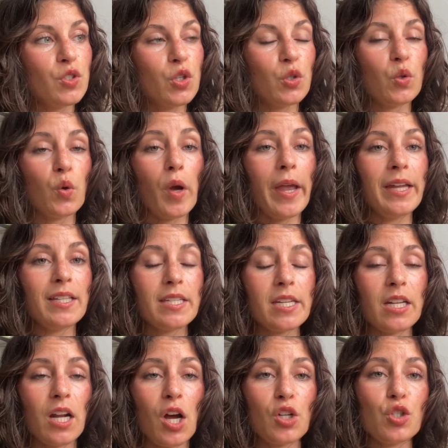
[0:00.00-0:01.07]
to
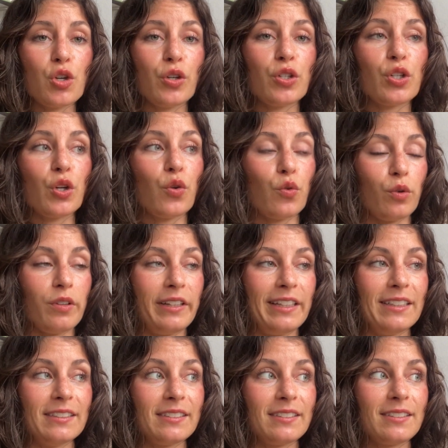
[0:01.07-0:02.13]
1800
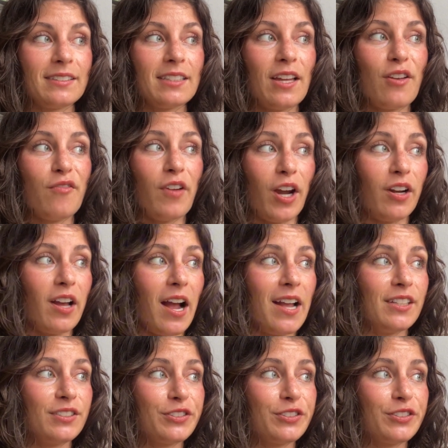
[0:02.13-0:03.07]
degrees Fahrenheit.